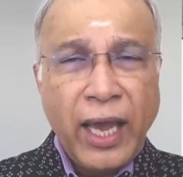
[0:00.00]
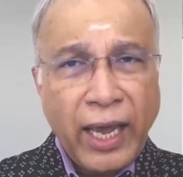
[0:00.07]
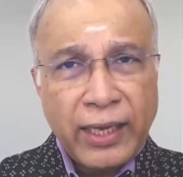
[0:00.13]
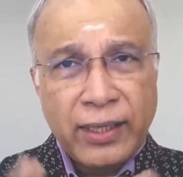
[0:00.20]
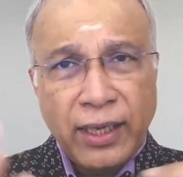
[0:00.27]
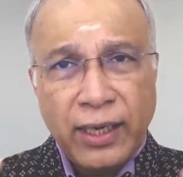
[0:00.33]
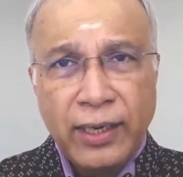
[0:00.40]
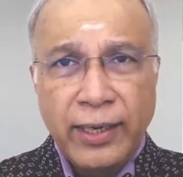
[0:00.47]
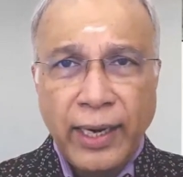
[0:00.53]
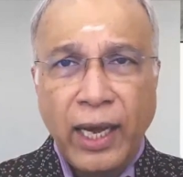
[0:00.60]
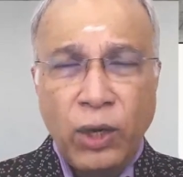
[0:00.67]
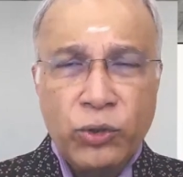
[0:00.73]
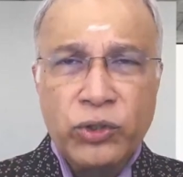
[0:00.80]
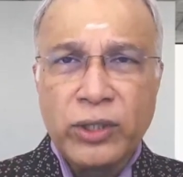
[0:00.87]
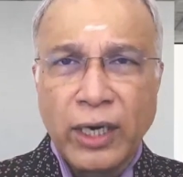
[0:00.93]
and then
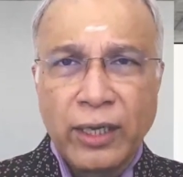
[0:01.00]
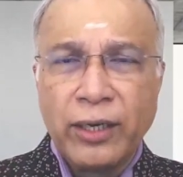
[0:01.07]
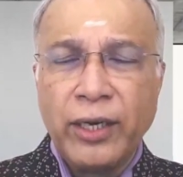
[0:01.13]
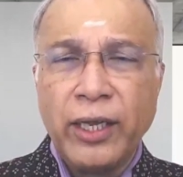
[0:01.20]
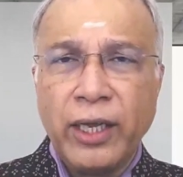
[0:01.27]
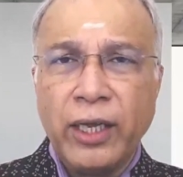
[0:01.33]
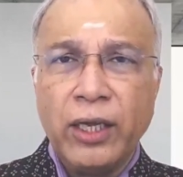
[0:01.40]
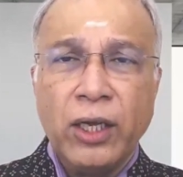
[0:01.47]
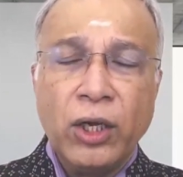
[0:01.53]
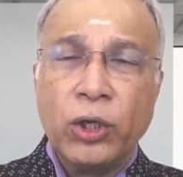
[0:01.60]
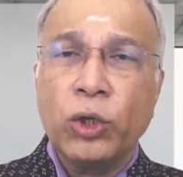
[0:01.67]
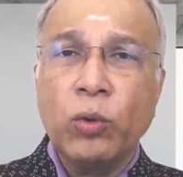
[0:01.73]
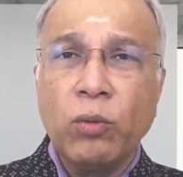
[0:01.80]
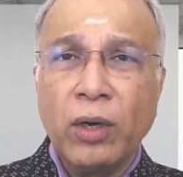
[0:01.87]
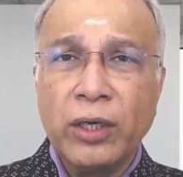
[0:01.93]
now suddenly
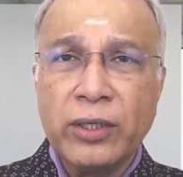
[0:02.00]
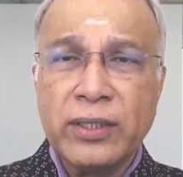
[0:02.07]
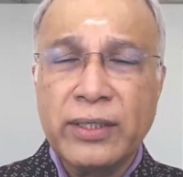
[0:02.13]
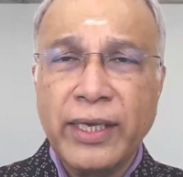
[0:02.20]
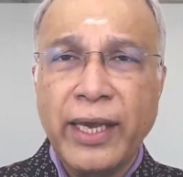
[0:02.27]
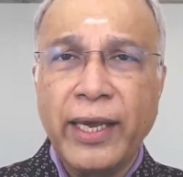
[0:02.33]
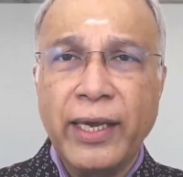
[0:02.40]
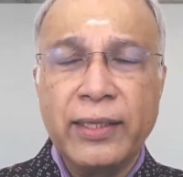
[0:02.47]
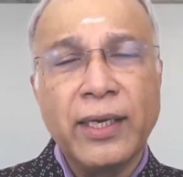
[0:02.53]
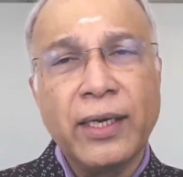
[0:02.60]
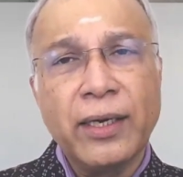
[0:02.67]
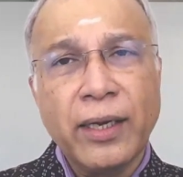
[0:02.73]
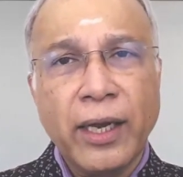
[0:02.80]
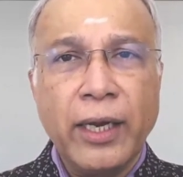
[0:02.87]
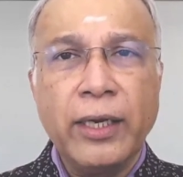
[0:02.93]
you want to say
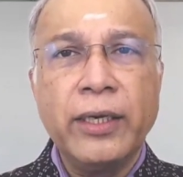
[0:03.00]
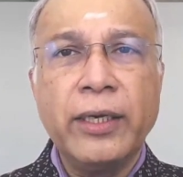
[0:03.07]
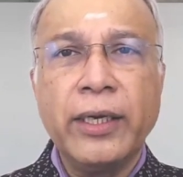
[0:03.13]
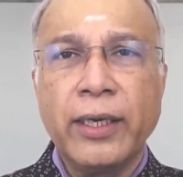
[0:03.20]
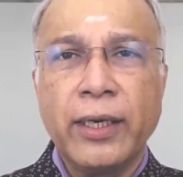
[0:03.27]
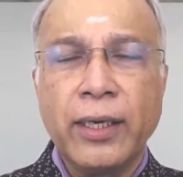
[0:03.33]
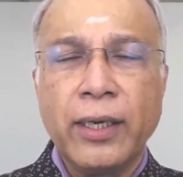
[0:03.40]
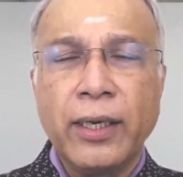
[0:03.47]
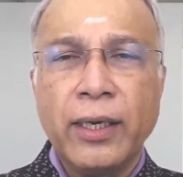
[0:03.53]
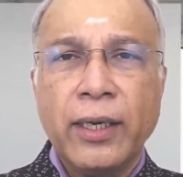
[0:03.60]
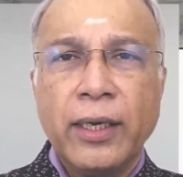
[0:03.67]
that India